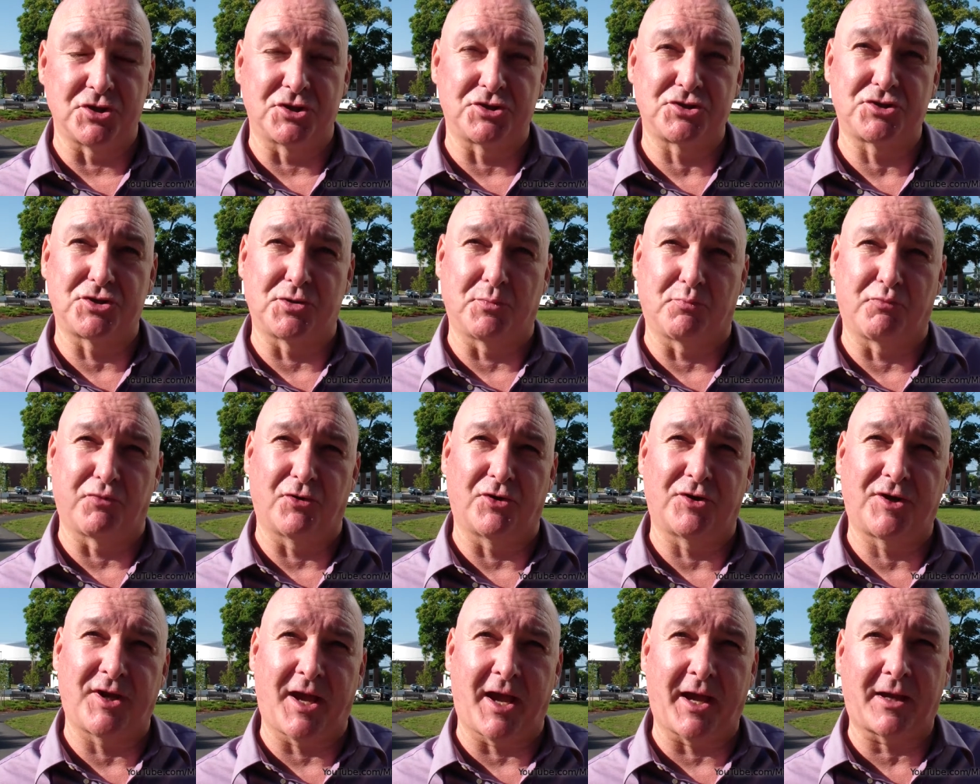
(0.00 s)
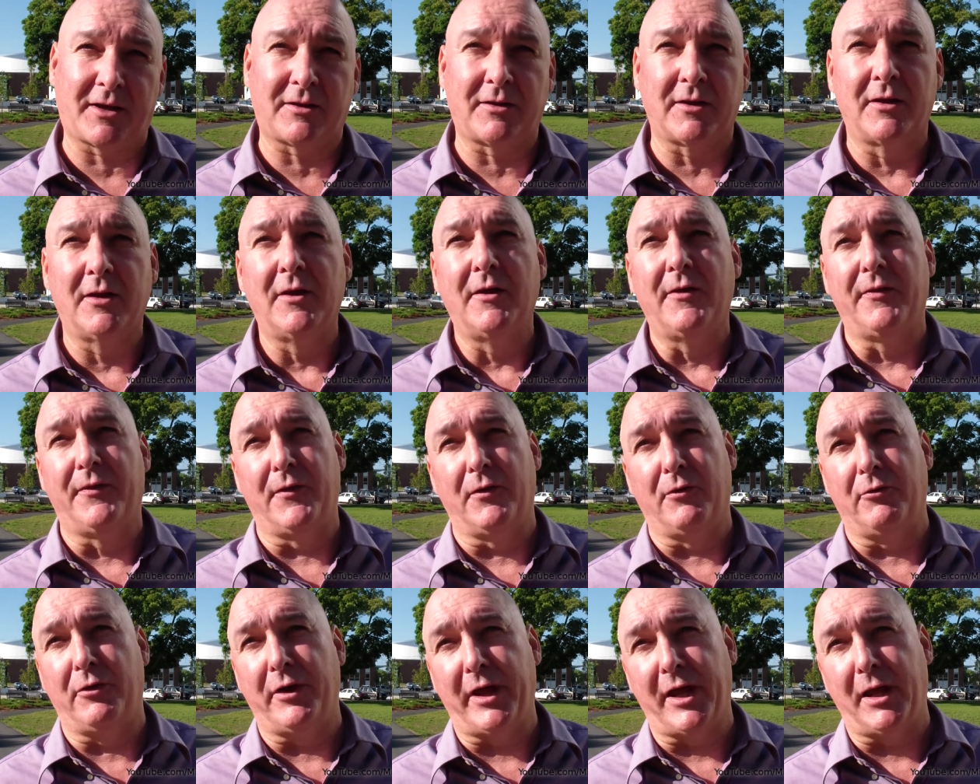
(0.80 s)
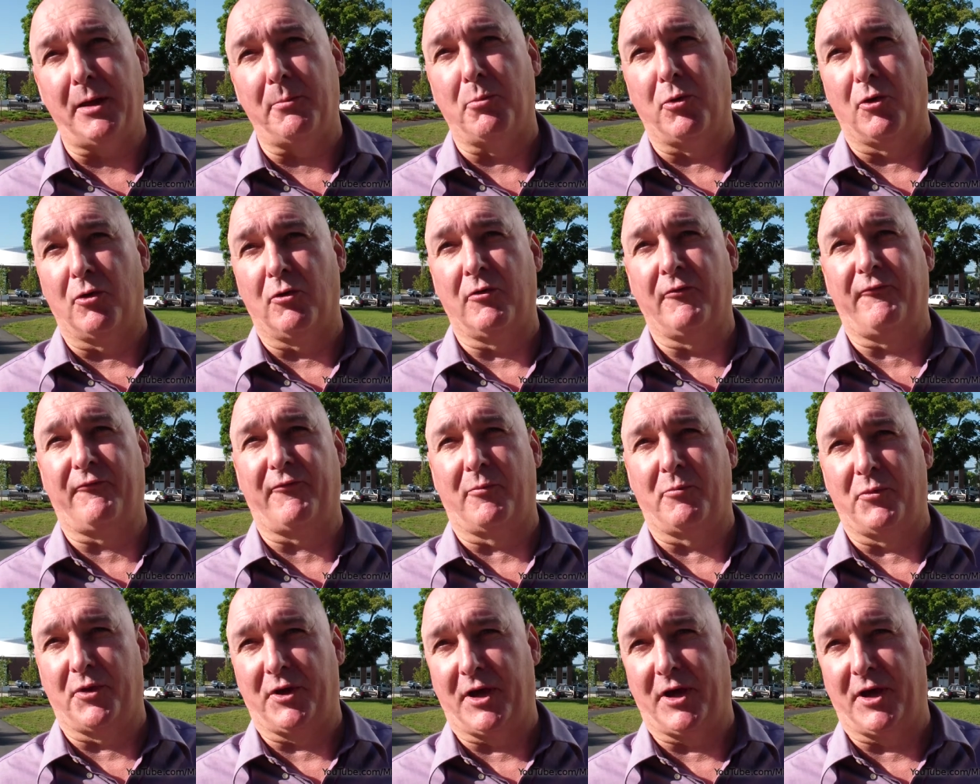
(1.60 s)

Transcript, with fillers: It's to protect their neighbor from